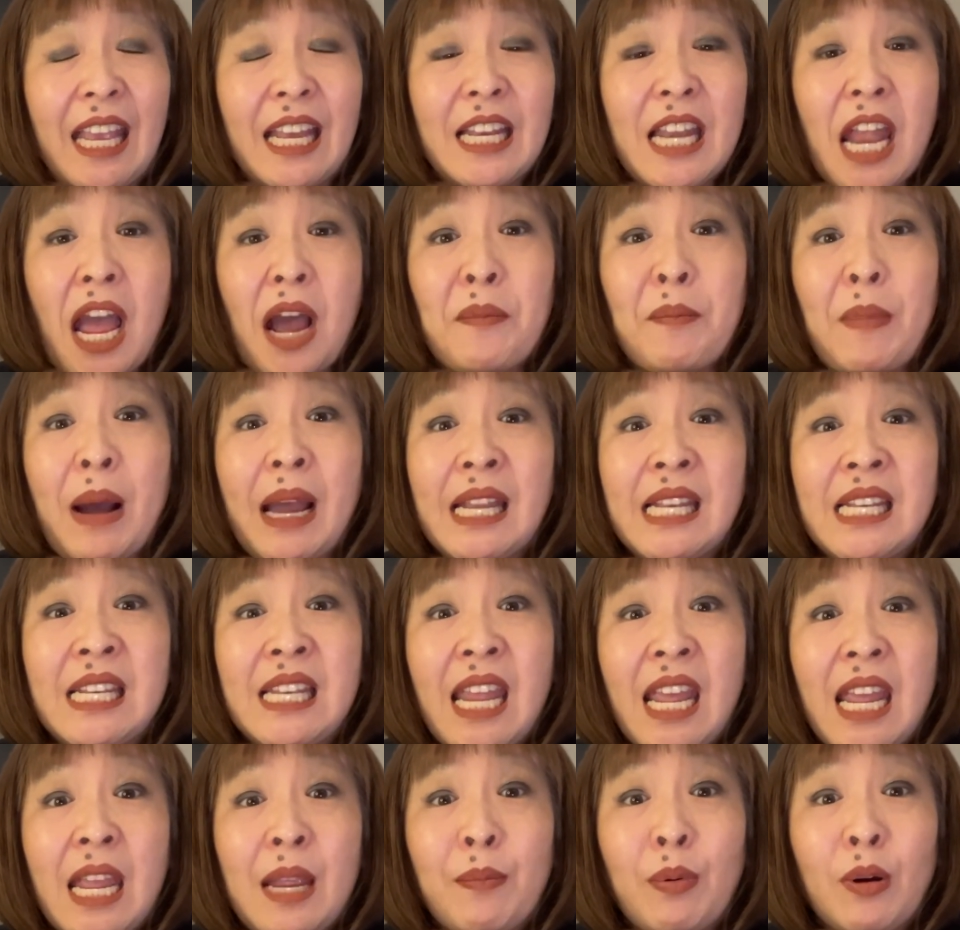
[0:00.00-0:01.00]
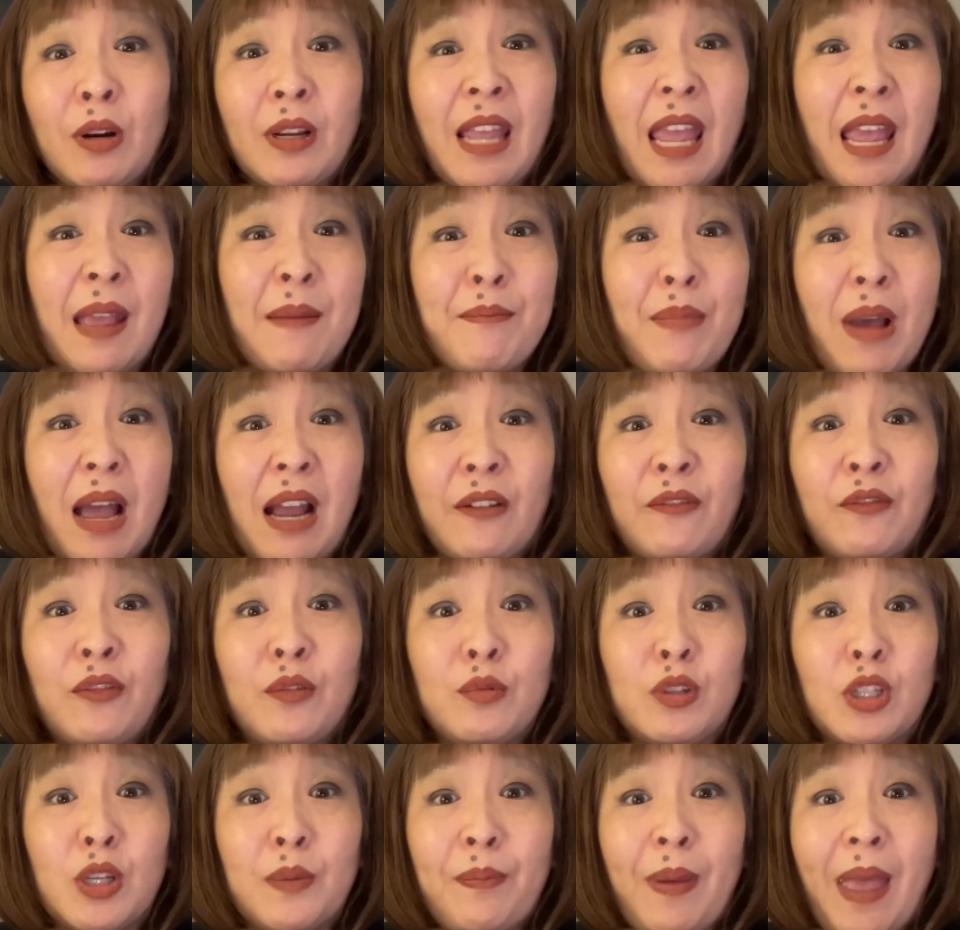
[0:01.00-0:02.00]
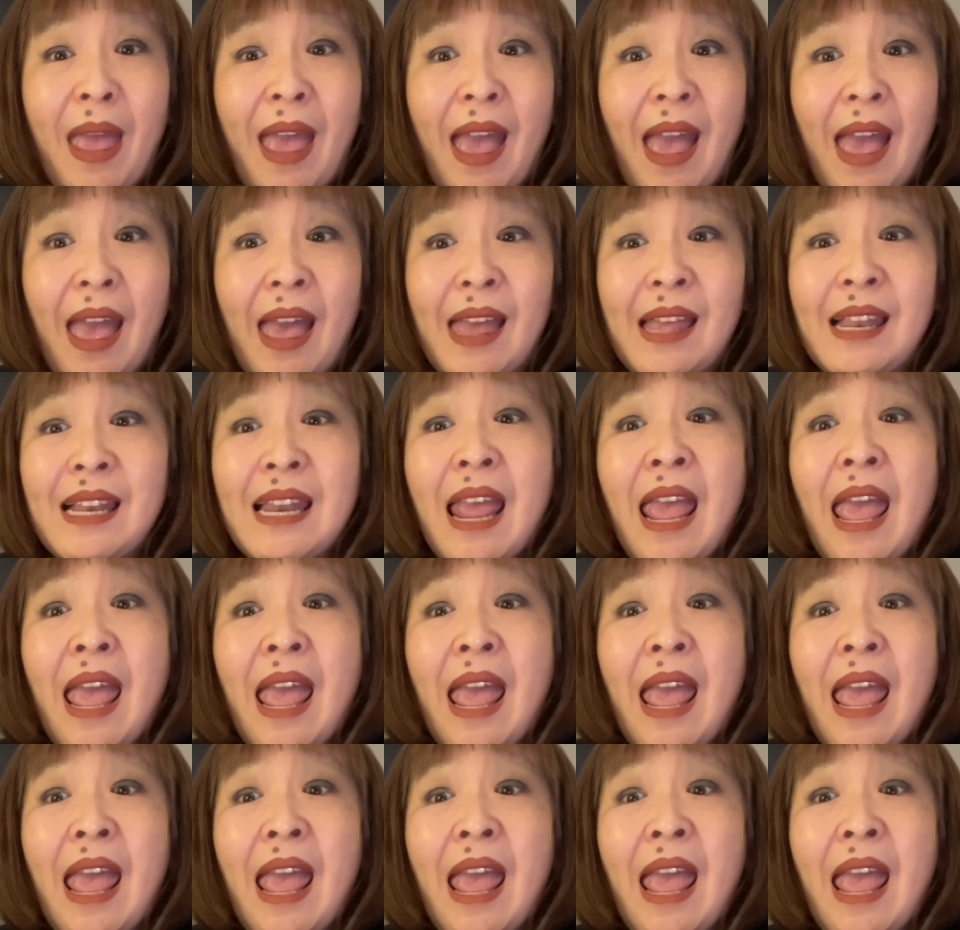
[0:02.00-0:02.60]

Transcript: Now, my neighbor came back from Japan